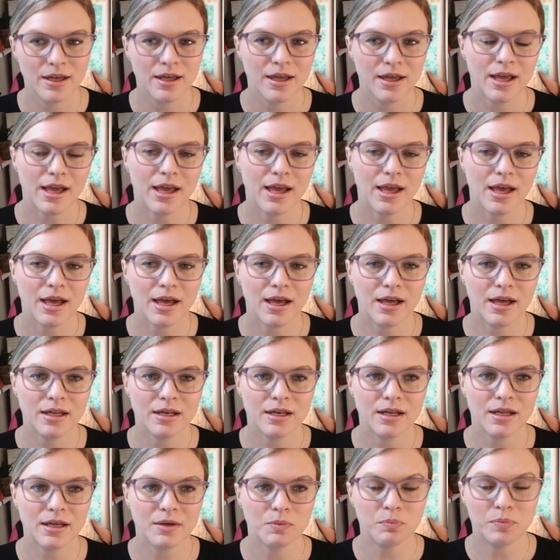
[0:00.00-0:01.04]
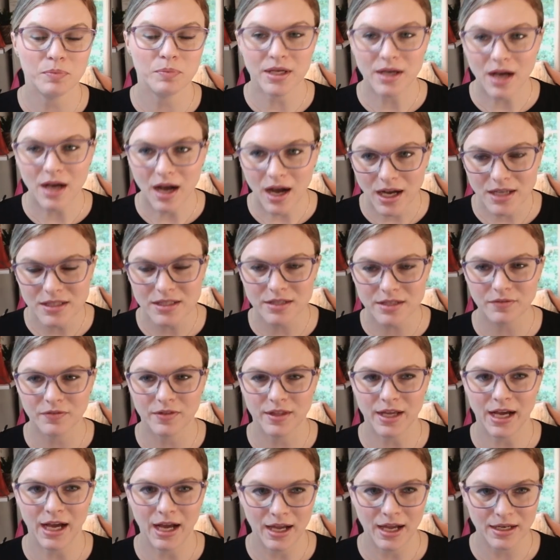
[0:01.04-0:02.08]
And because of
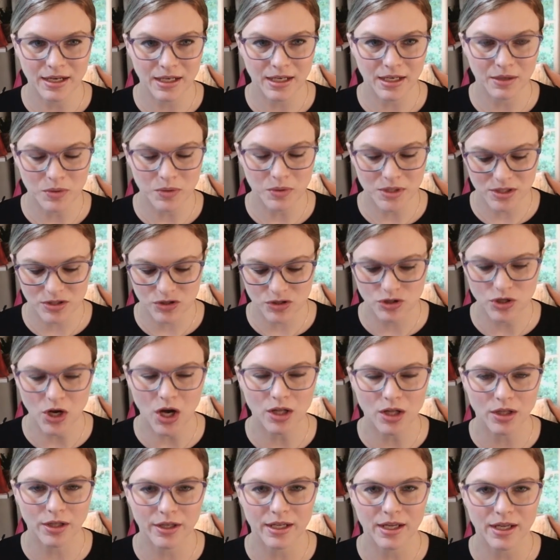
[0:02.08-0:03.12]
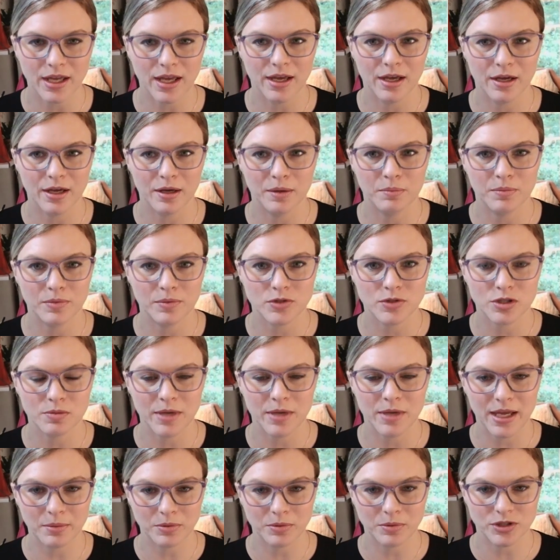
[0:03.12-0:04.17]
that, it was stalling him to
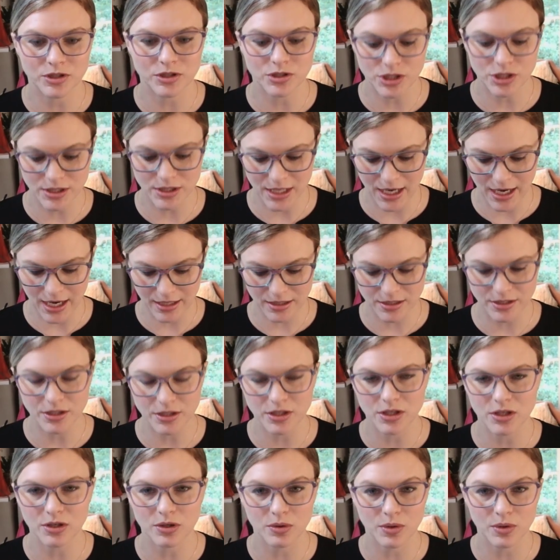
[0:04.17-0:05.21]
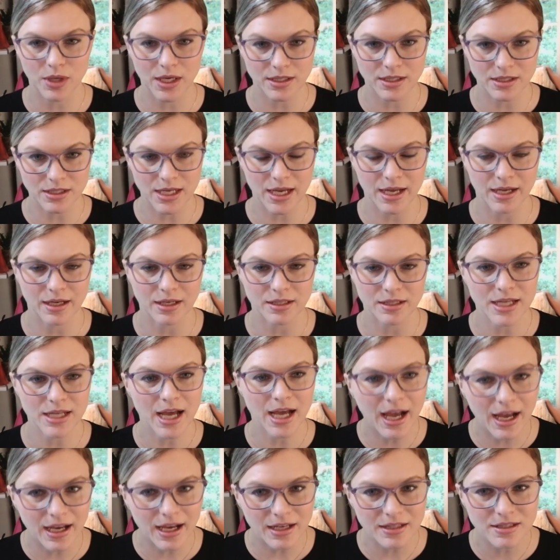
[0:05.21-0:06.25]
be able to just execute and take a
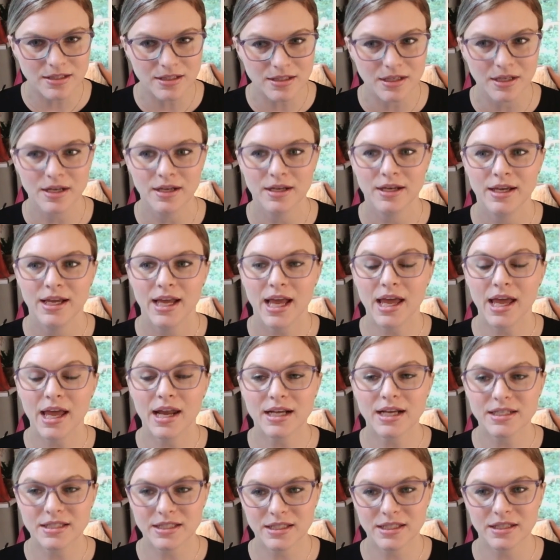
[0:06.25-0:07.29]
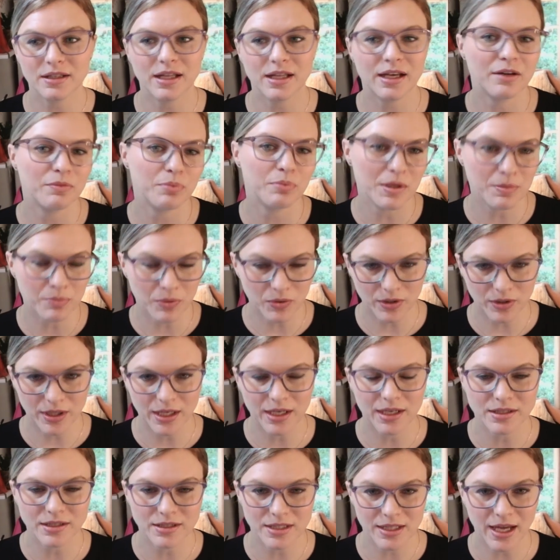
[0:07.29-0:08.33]
test. And I see a lot of people get
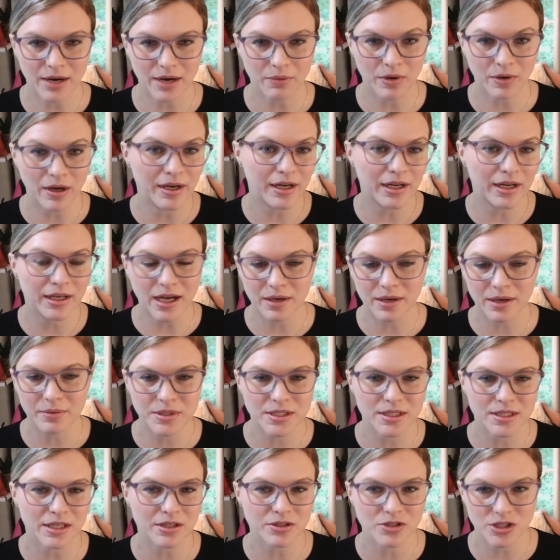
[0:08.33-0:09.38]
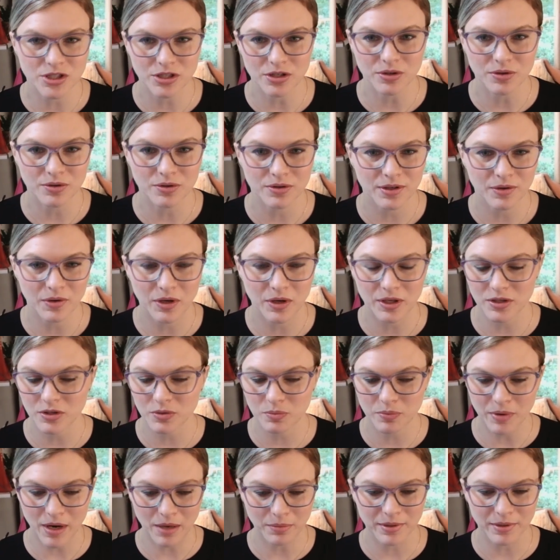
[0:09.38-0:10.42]
into that rut. And I was there too. And you
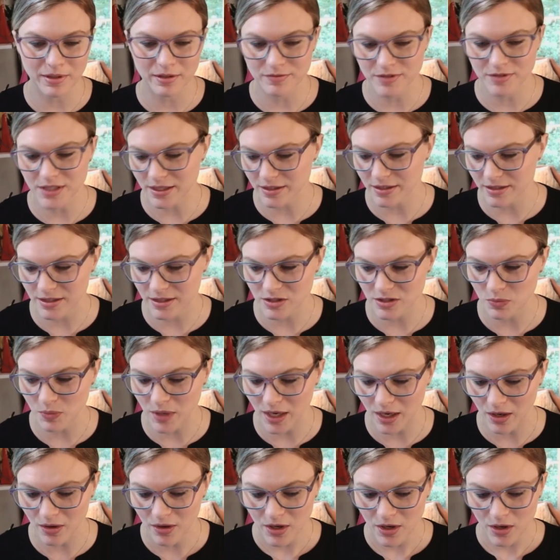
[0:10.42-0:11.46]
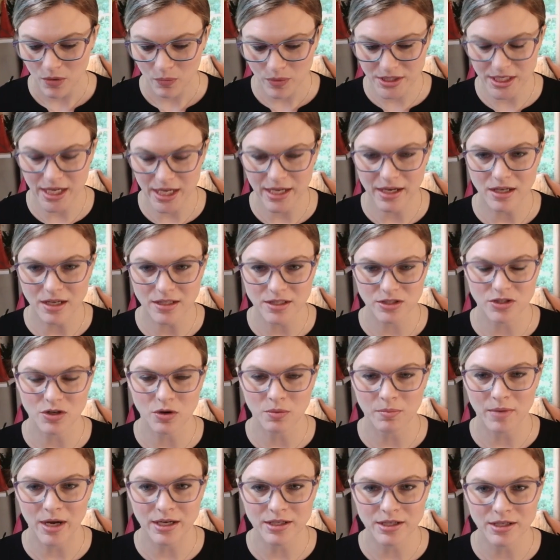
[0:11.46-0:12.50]
probably have done it as well. We take on so
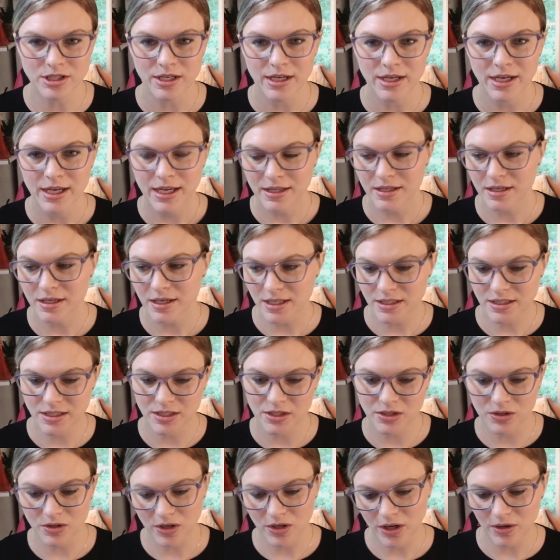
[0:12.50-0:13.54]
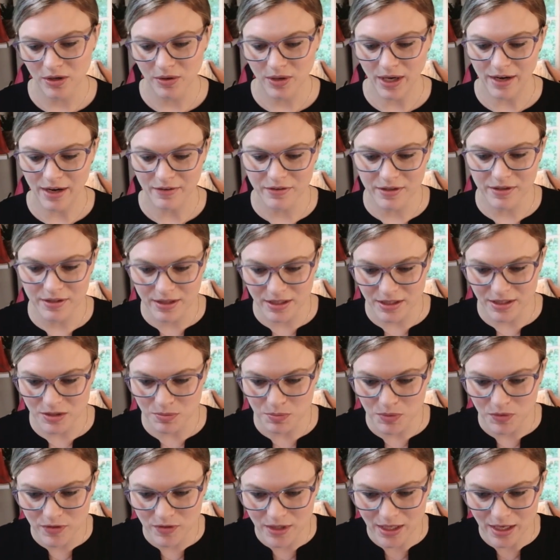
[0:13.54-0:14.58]
much. And the next thing you know, everything's
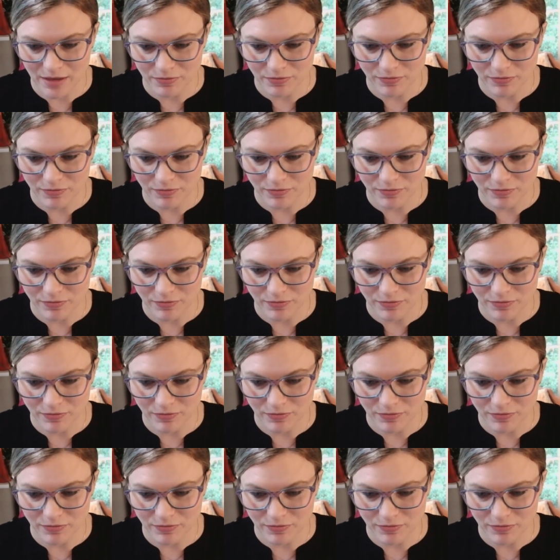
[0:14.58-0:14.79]
moving at